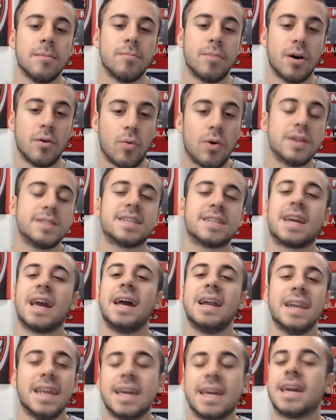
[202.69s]
But once
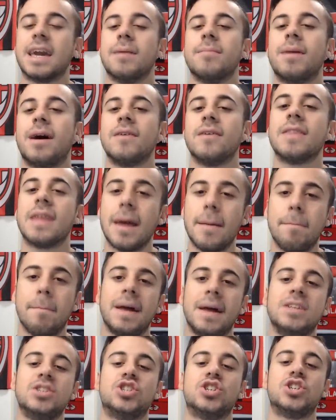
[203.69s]
again, he came out and
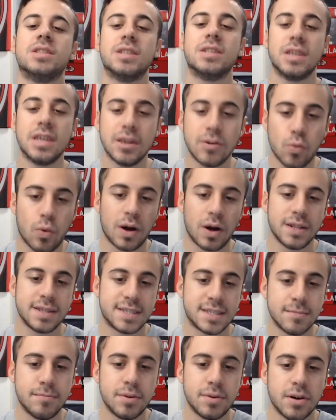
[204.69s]
mentioned he
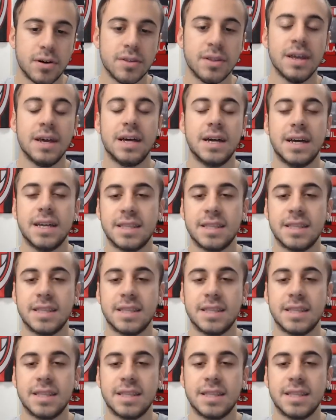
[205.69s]
wants to build